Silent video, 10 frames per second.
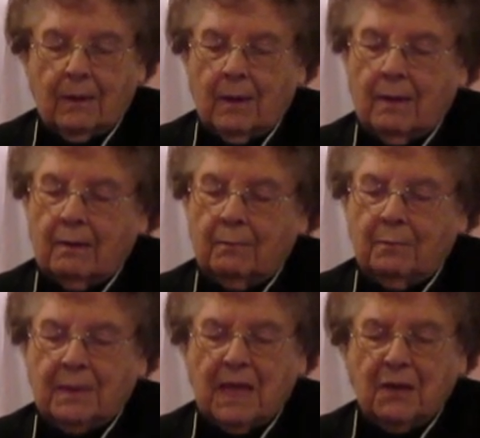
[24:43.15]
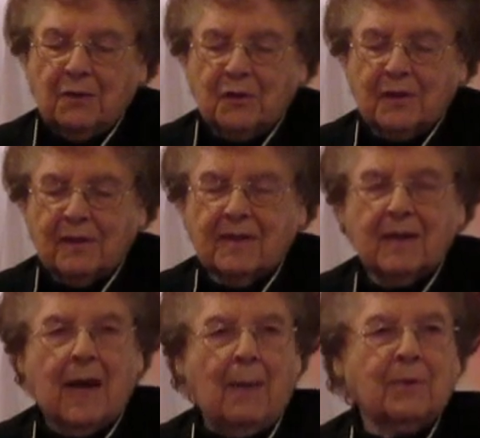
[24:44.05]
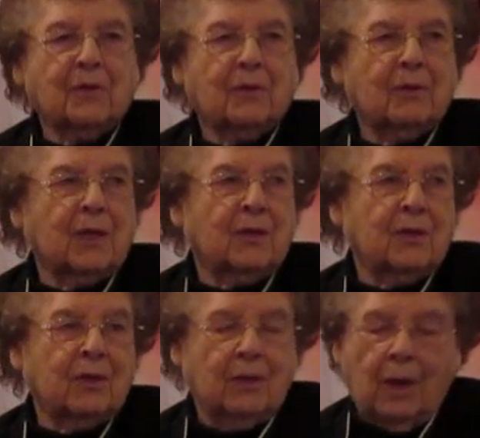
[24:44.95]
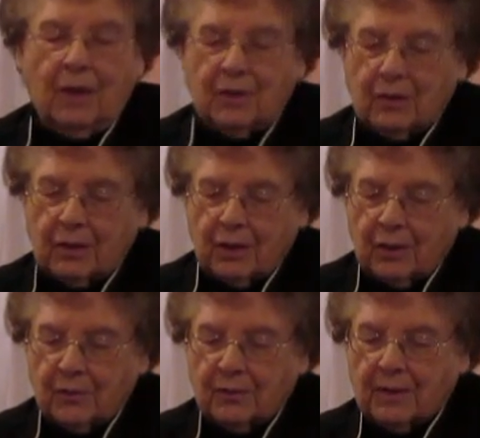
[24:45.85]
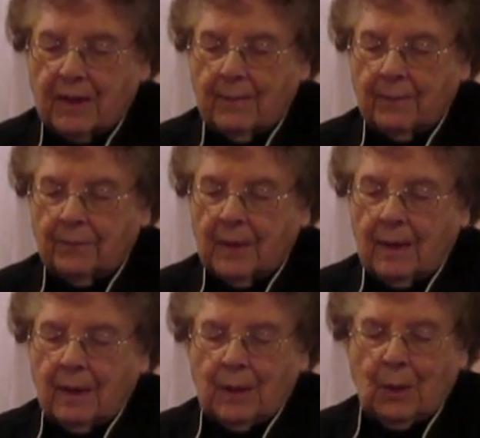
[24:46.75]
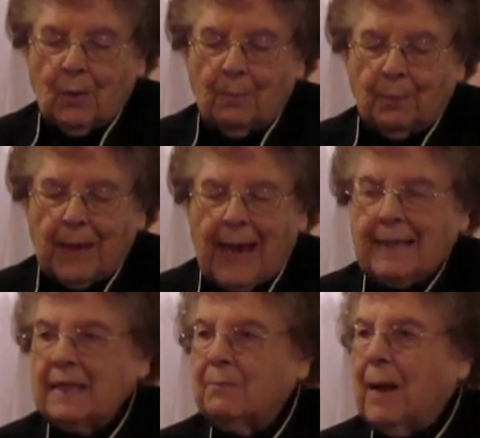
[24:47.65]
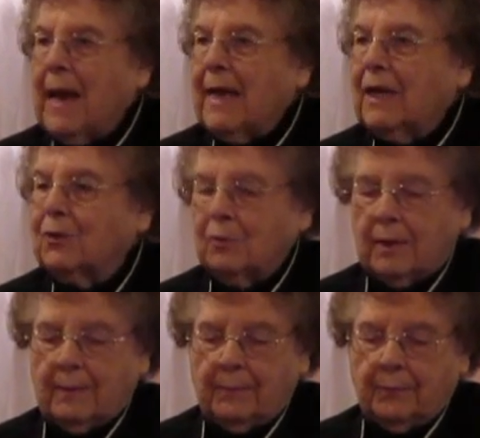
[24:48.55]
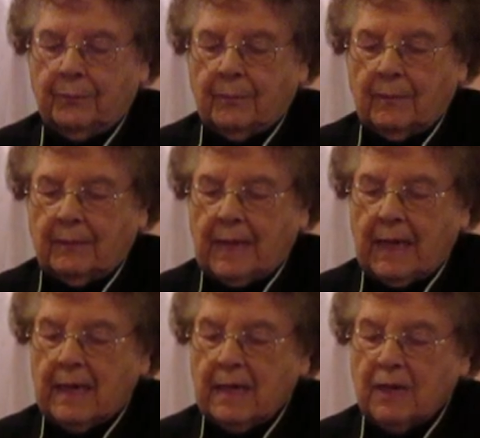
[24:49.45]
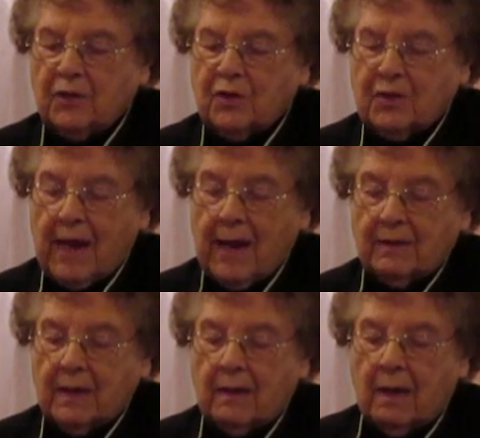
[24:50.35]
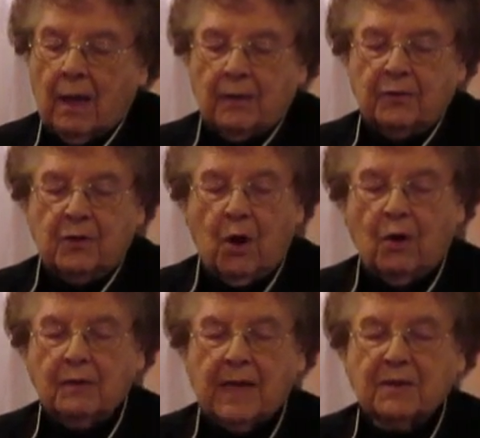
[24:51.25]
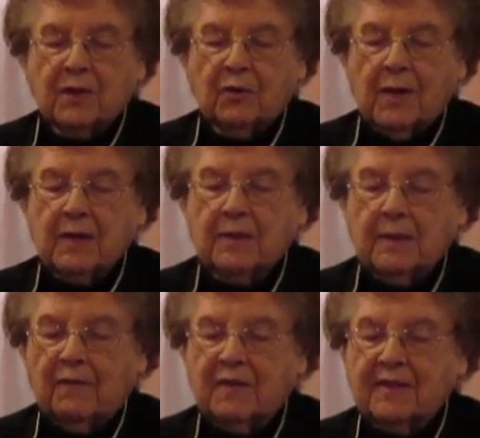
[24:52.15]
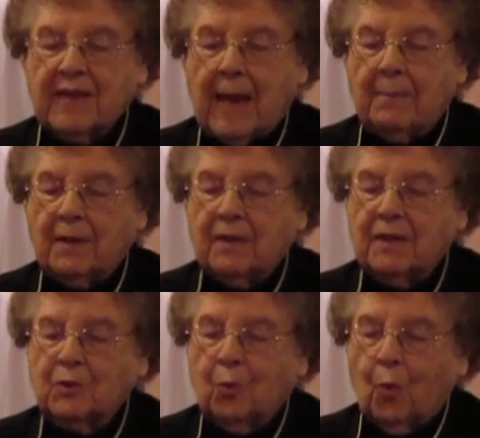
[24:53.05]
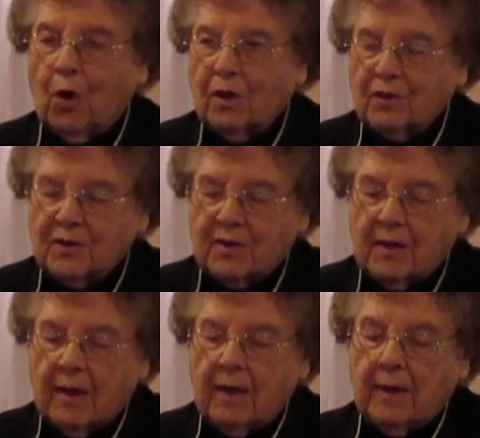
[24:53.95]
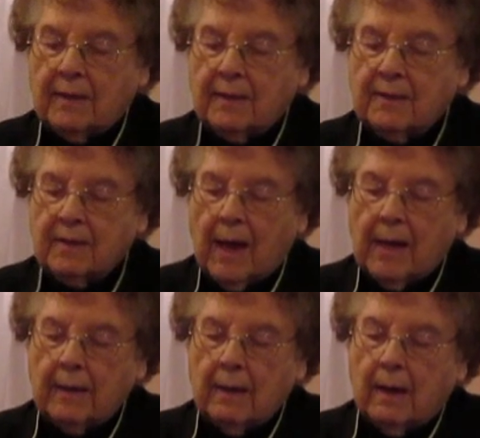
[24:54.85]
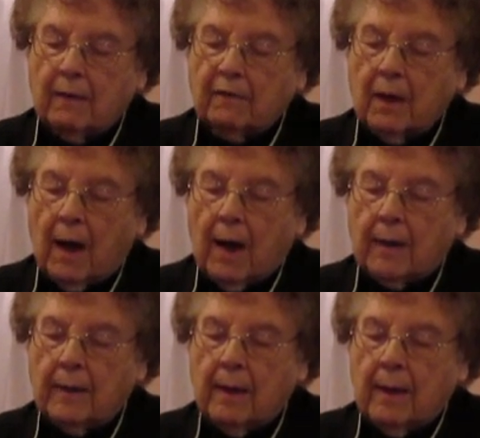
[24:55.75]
uh, but they used it as an opportunity to accuse him. They were blinded by hatred. They didn't understand that no desecration of the Sabbath is worse in the sight of God